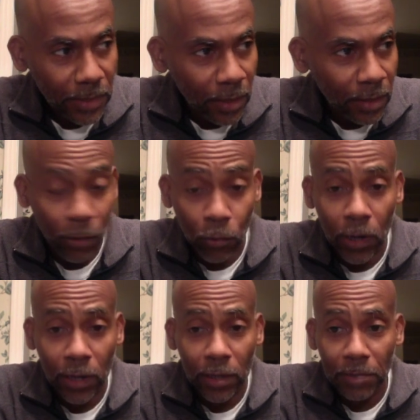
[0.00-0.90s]
that
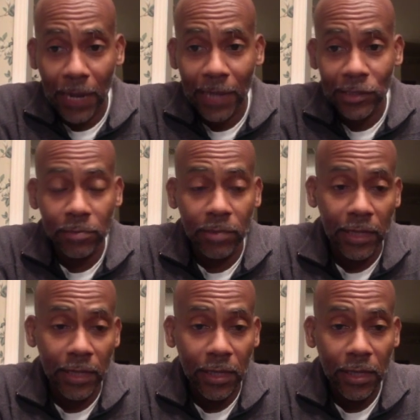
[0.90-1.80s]
one could
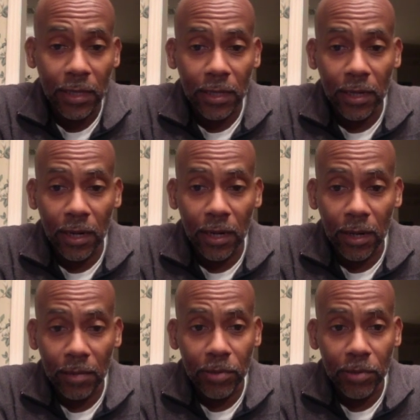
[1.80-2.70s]
possibly
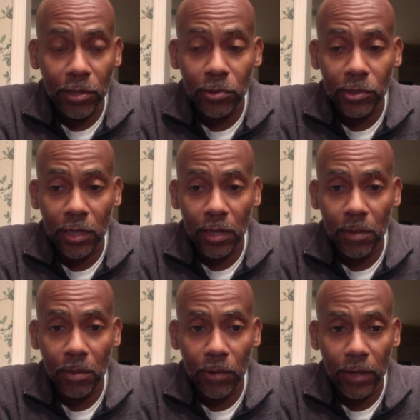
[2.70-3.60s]
produce or come
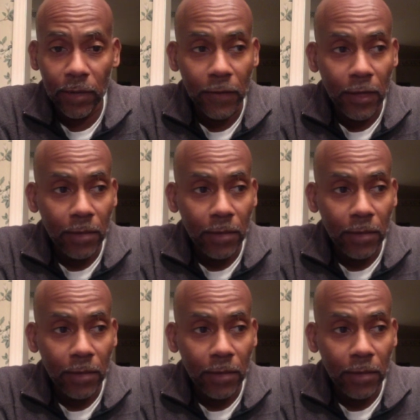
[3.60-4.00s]
up with.